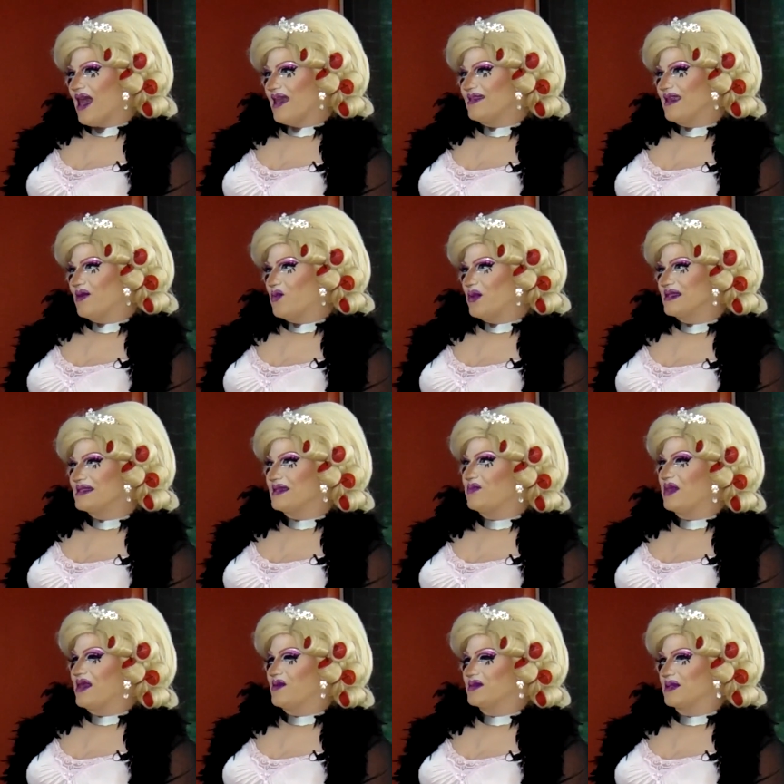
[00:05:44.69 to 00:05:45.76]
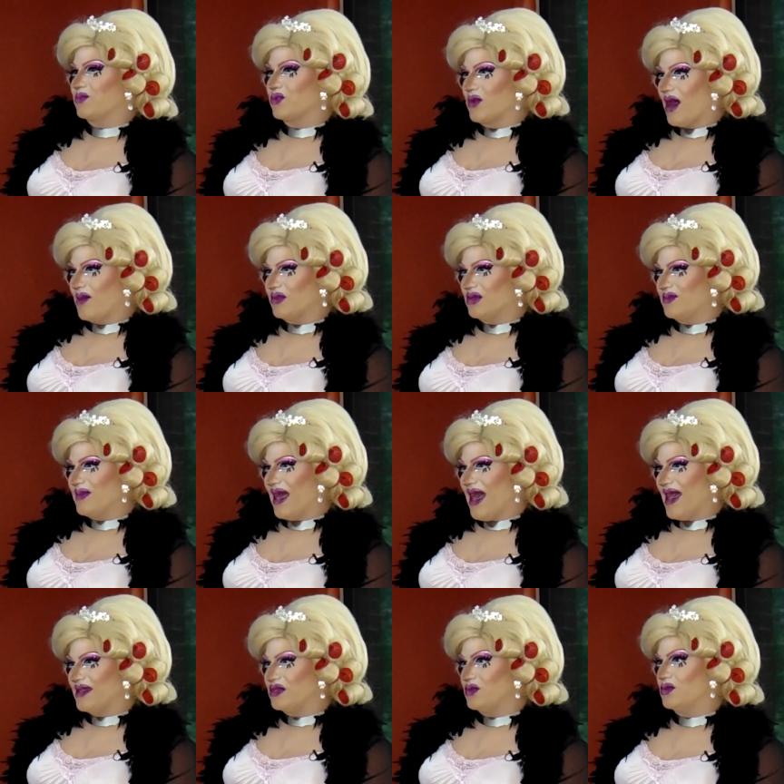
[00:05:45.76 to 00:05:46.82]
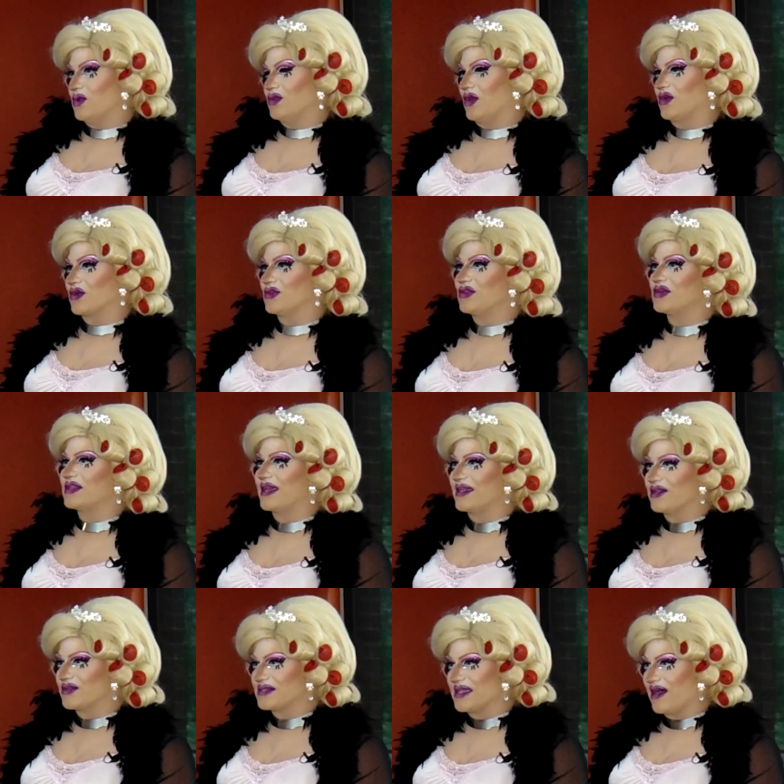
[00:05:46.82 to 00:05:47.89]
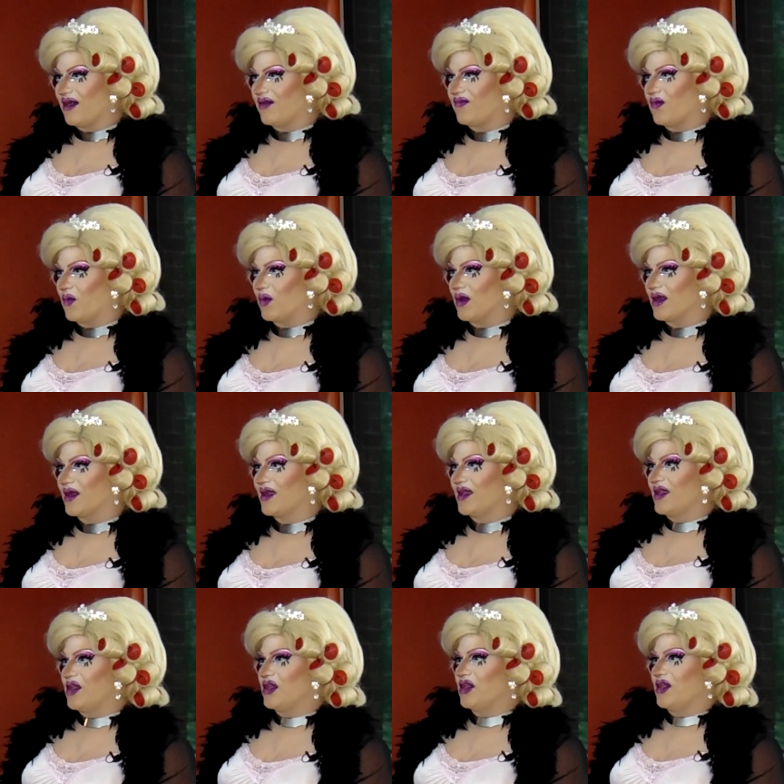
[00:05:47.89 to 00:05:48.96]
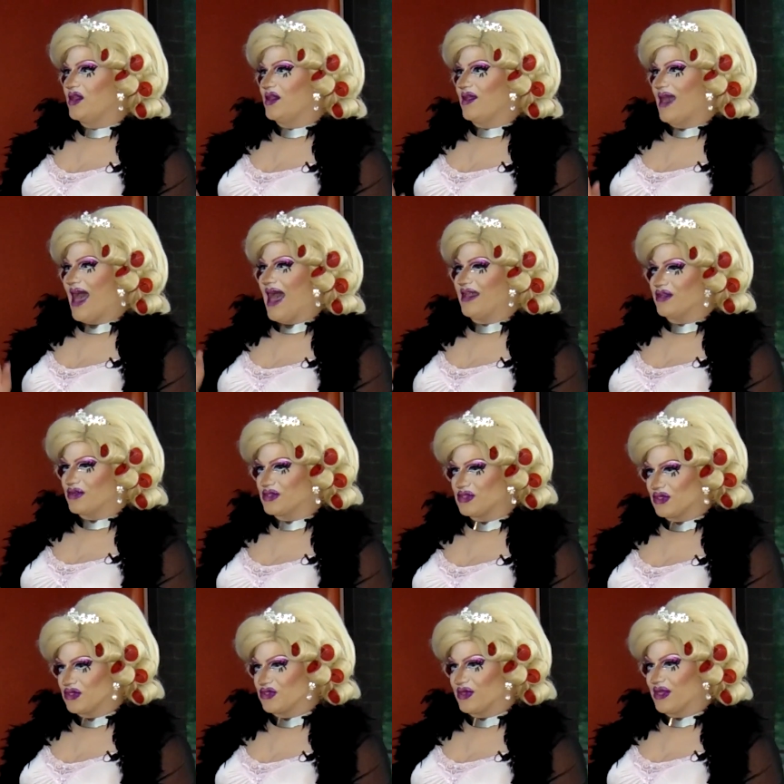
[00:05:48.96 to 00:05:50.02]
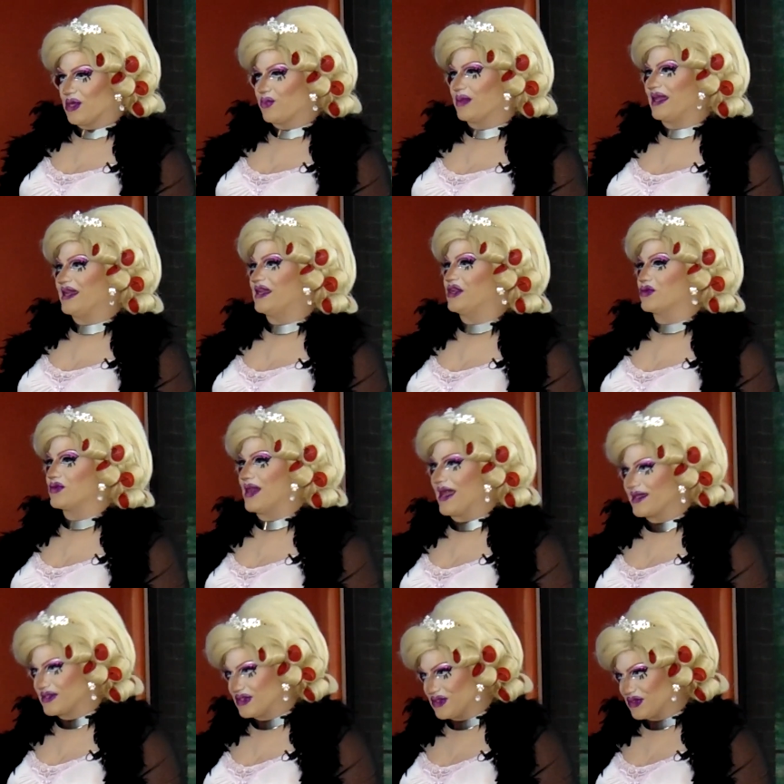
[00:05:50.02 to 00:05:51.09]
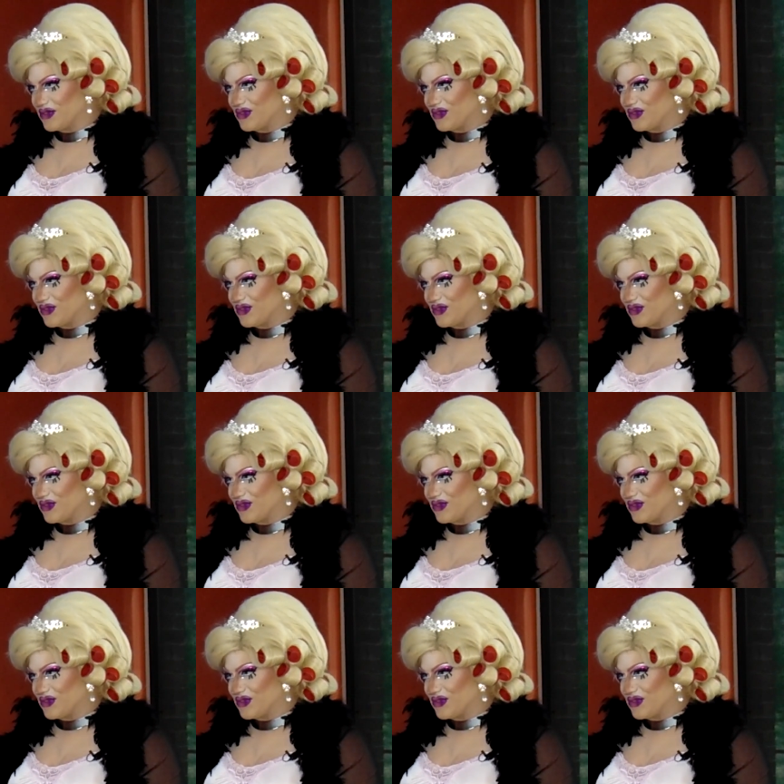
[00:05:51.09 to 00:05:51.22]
I think once it becomes a problem and you no longer look like yourself, or at your surgery, you're planning your next